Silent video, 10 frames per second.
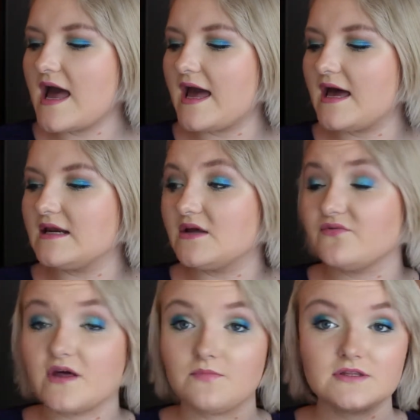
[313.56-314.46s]
And
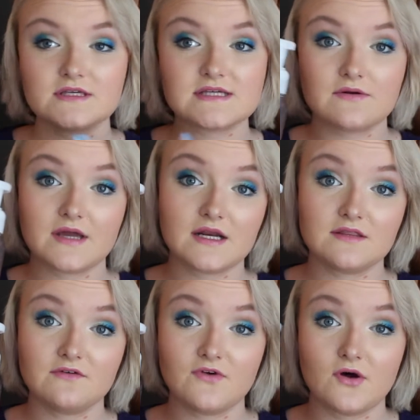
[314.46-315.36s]
if they bring this out again
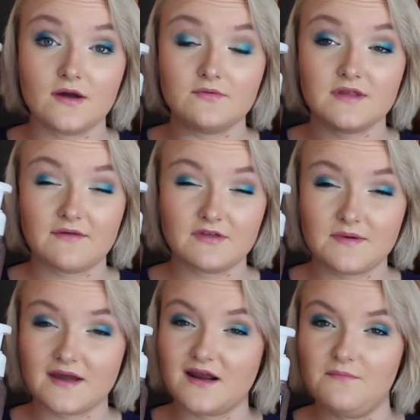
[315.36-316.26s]
in the fall, I will definitely
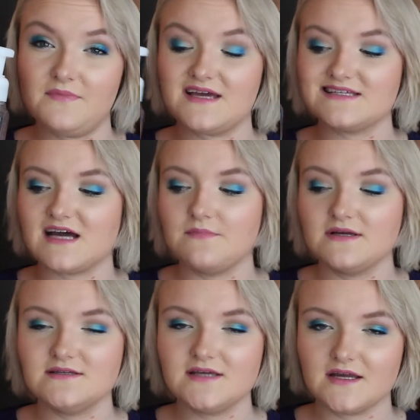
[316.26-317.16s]
pick it up because I'm
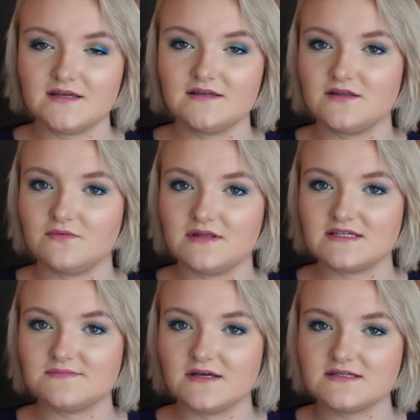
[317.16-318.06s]
addicted to the way
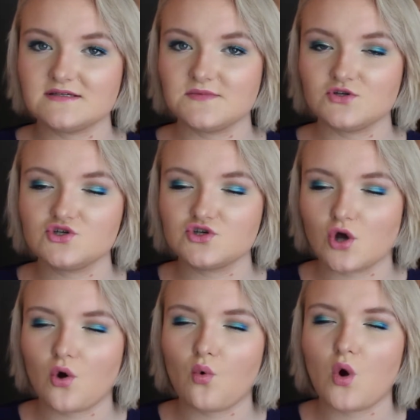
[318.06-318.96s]
this smells. It smells
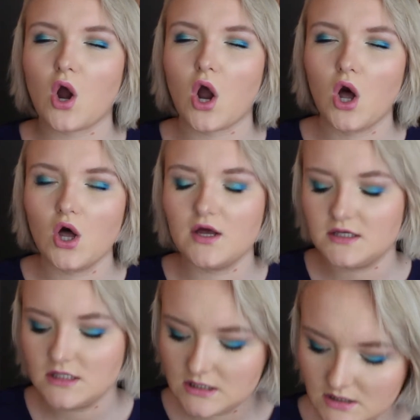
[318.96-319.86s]
so
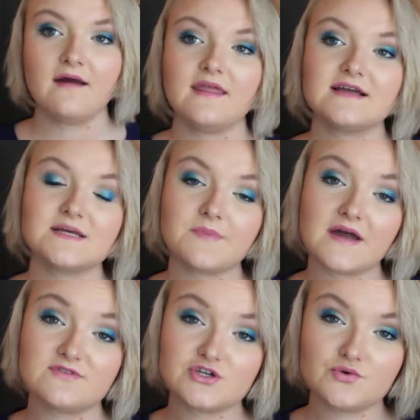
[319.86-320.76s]
good. Next up, I
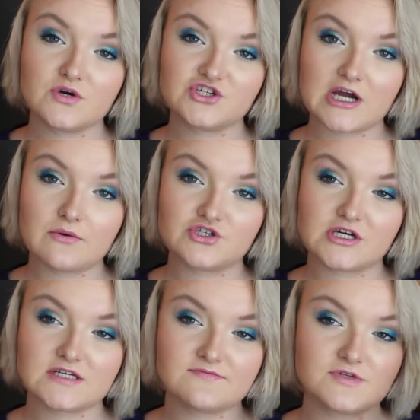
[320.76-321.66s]
have two shower
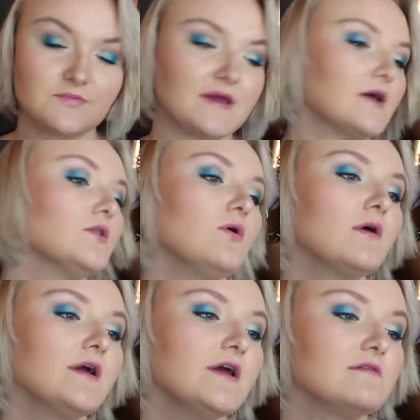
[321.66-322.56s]
gels from Soap &
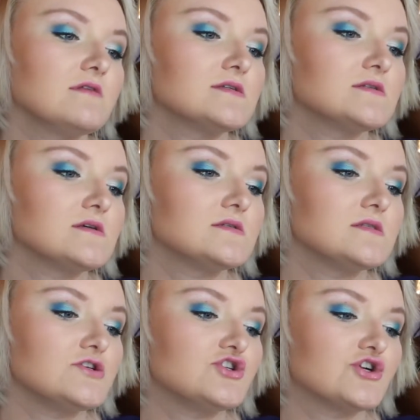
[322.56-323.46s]
Glory. This is
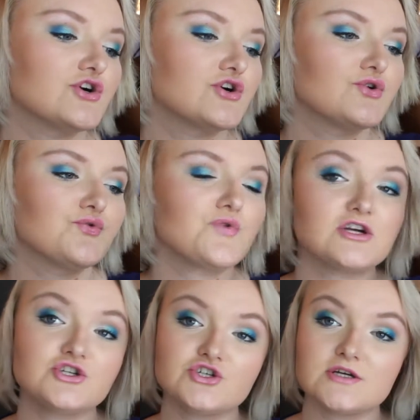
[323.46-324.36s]
the Sugar
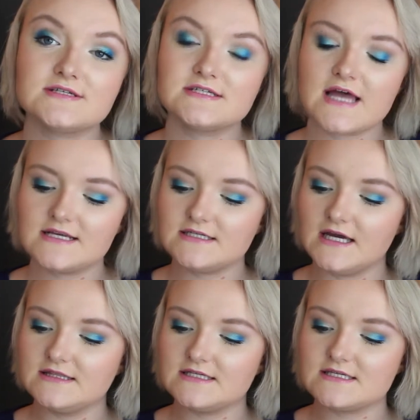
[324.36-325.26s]
Crush scent,
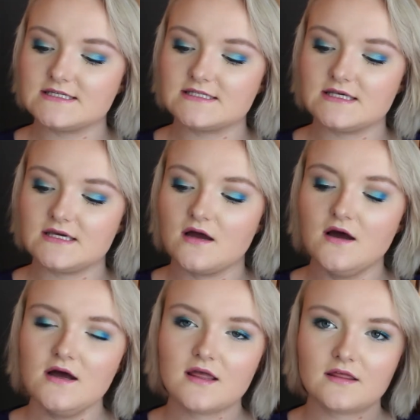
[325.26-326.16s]
and this is the
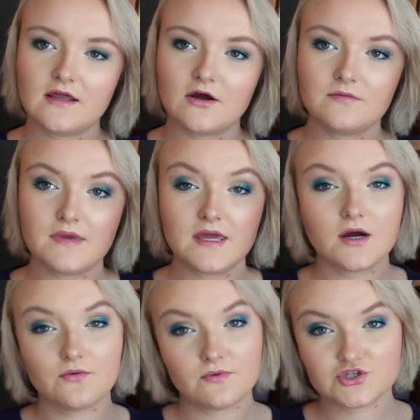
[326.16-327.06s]
Clean On Me
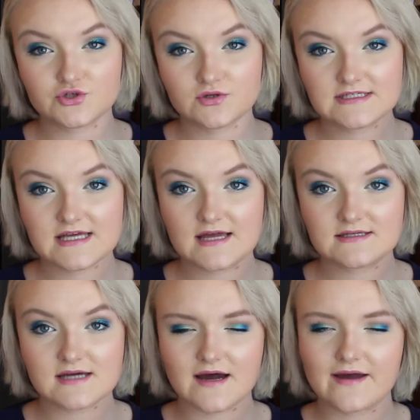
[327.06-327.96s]
original
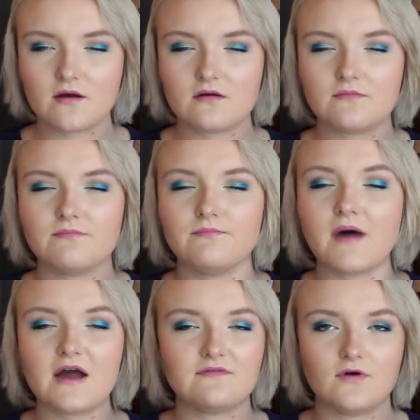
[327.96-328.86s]
scent. I
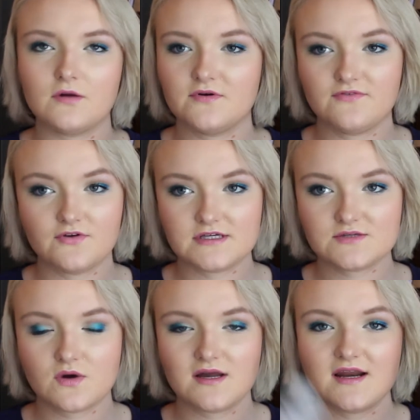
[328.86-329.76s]
by far prefer
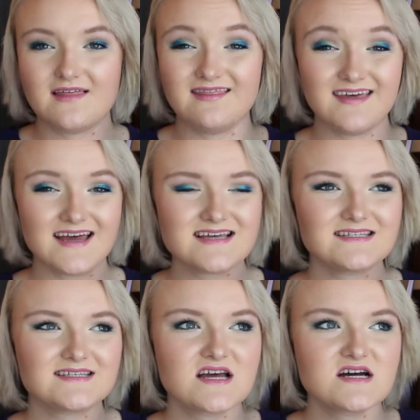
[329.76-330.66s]
this one.
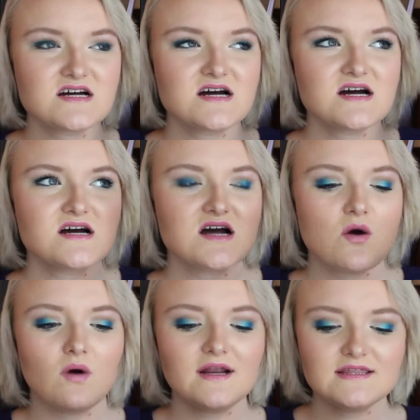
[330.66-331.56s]
This,
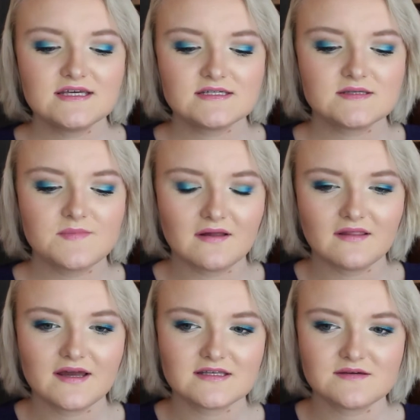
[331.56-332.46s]
what did this smell
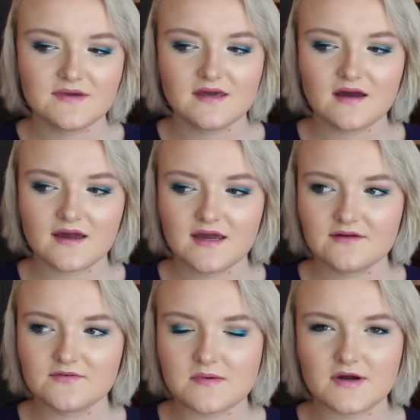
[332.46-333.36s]
like to me? I can't
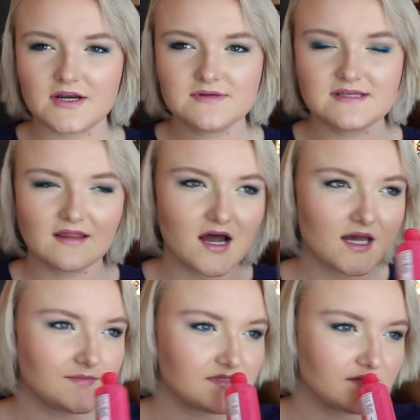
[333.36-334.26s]
even remember. I know it's
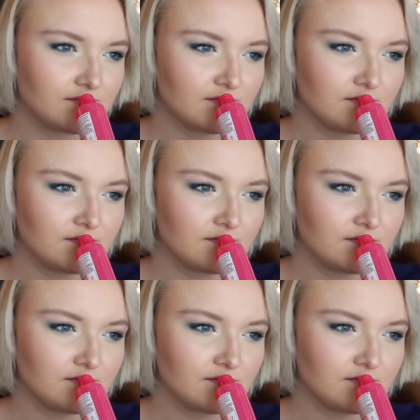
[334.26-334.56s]
limes.